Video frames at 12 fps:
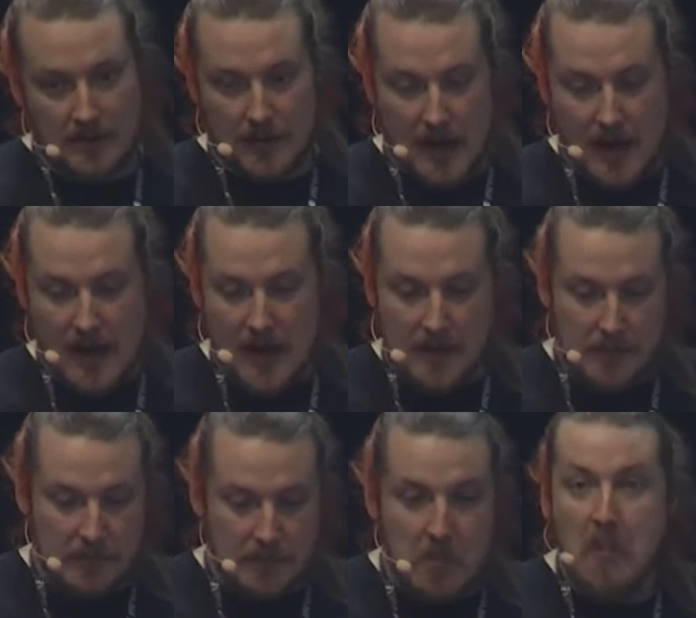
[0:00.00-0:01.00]

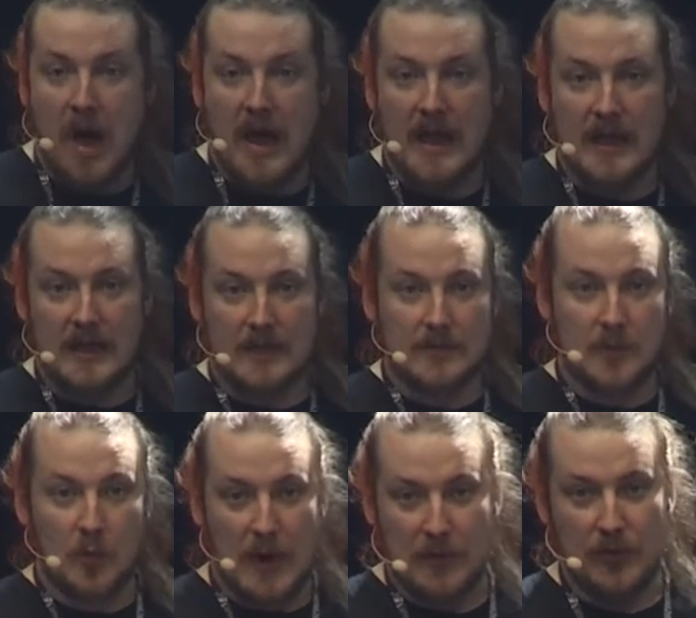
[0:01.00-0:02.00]
My
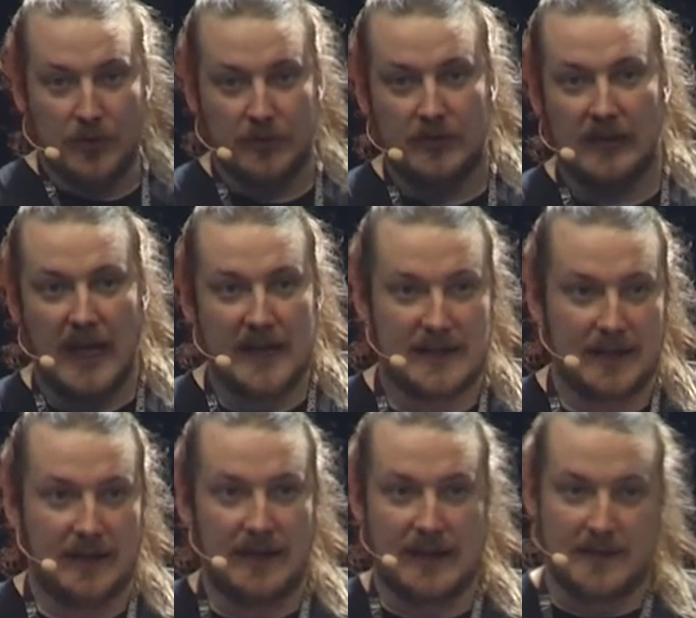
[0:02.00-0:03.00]
Webroot lies
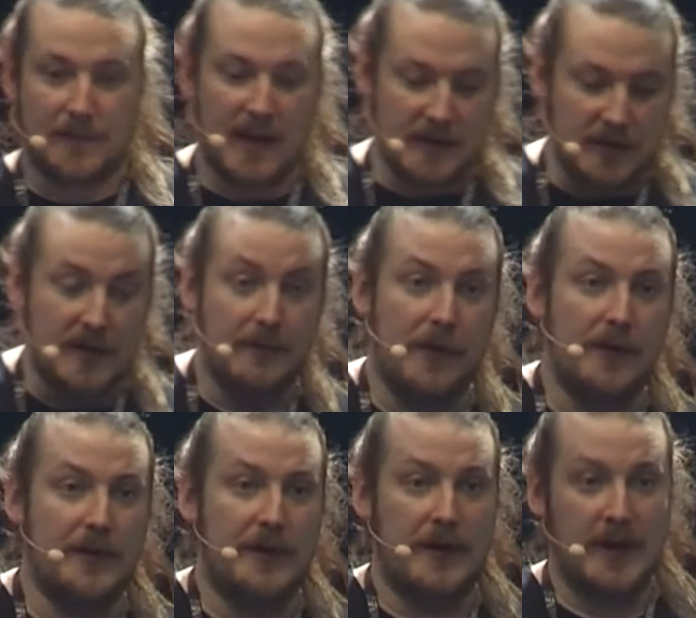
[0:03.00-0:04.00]
in this file system
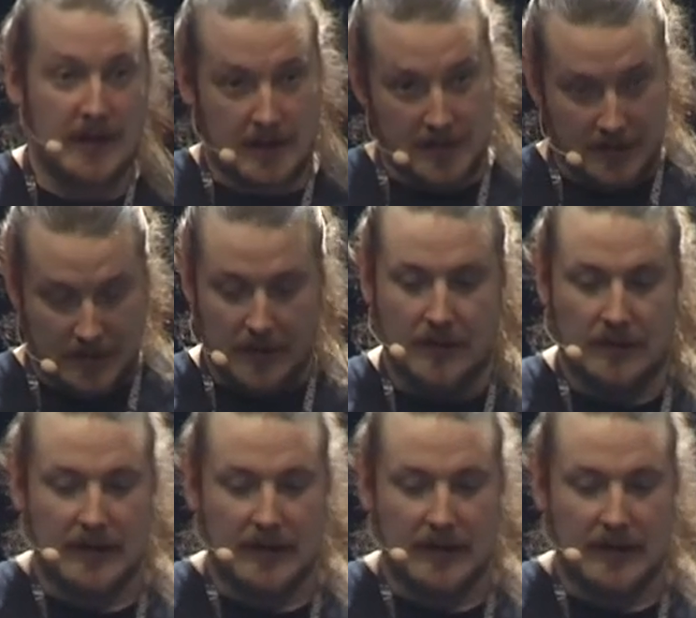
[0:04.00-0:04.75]
folder. Let the